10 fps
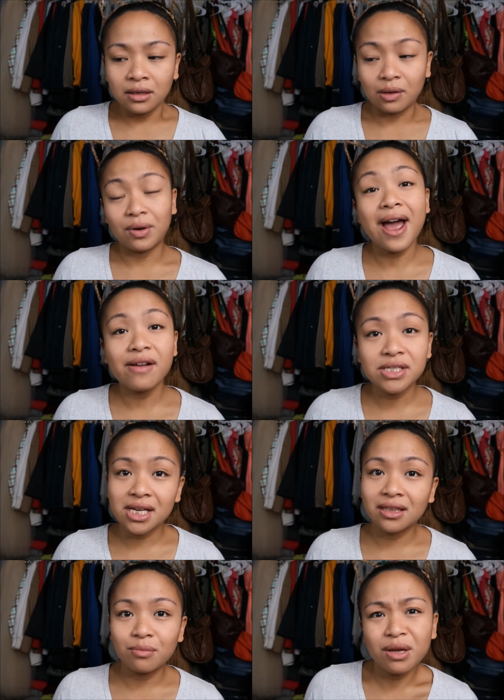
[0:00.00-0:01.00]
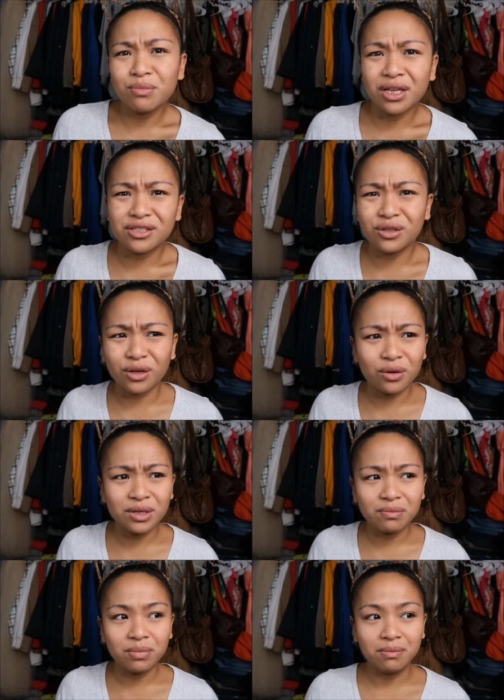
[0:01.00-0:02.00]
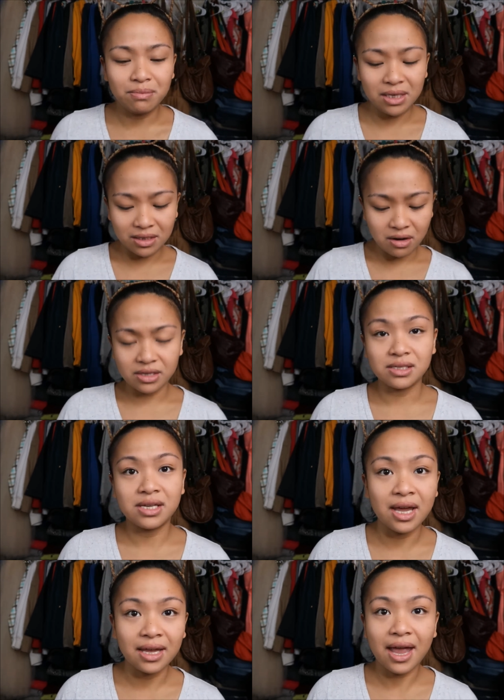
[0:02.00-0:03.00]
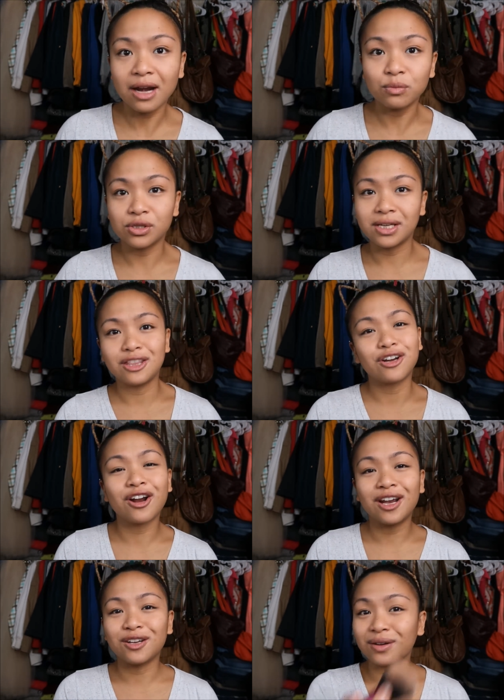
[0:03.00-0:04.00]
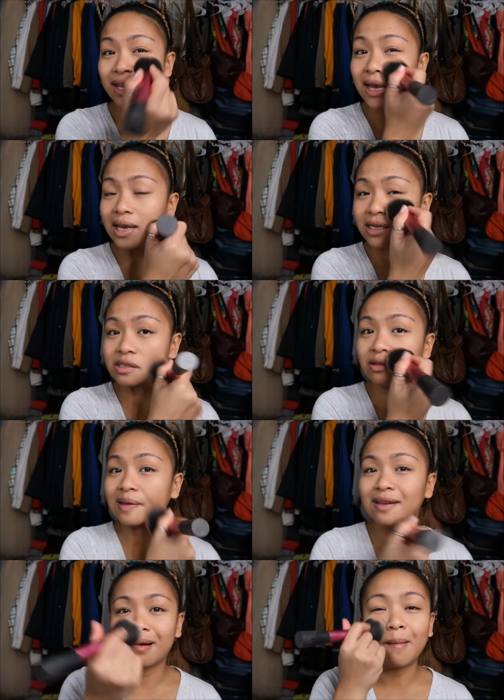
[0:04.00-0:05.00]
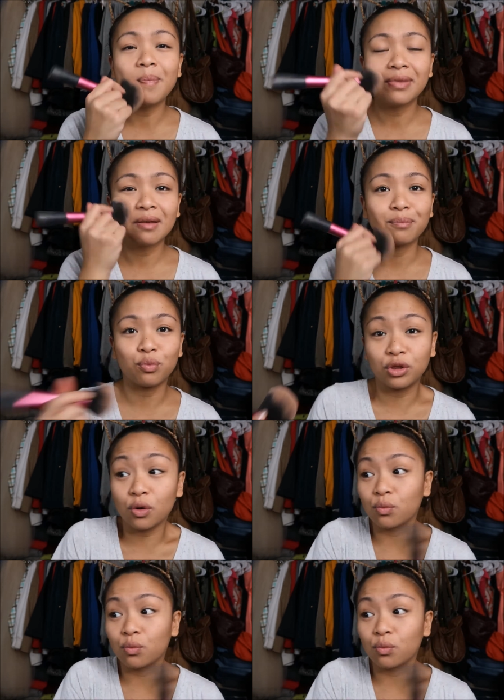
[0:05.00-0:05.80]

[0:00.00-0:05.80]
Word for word: they would have to take them in because, you know, it'd be mean not to take animals in that are at your gate, and it's, you know, they're